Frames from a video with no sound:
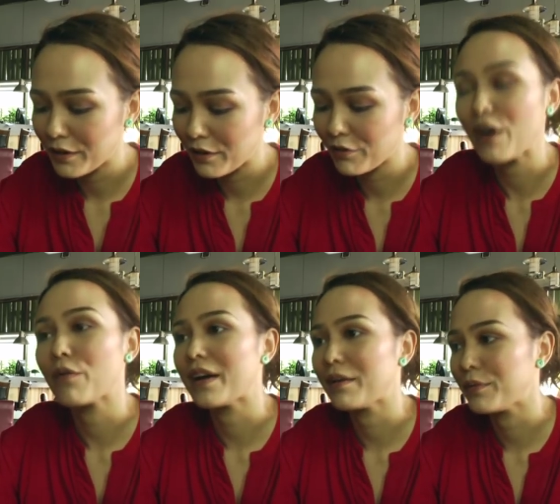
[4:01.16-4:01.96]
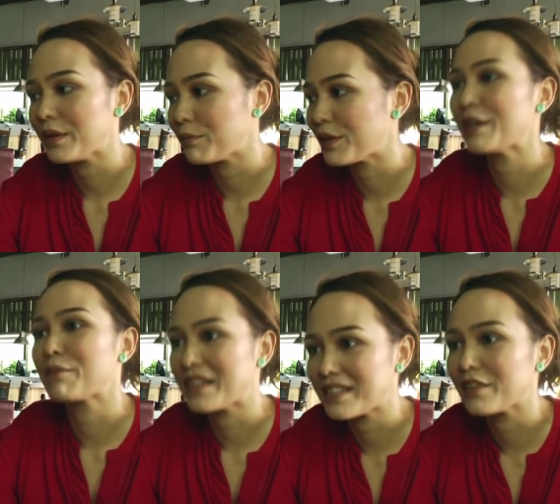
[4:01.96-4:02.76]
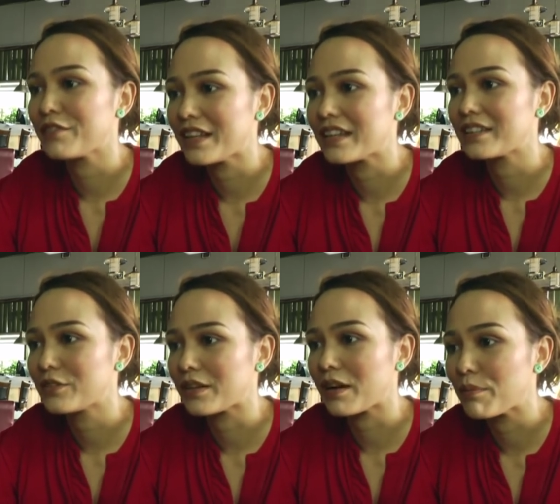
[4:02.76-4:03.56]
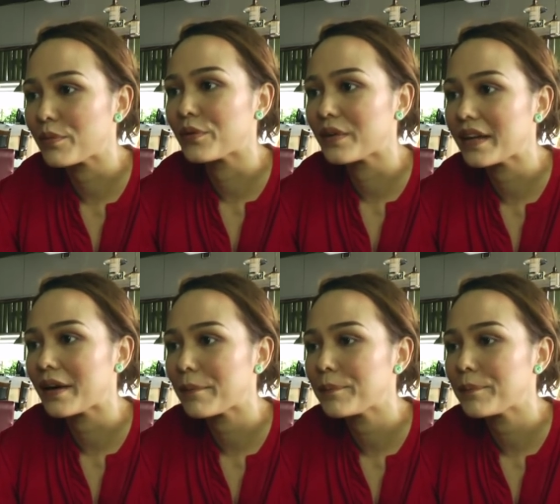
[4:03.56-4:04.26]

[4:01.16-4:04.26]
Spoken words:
of how I be bringing myself lah to the kampung. Yeah.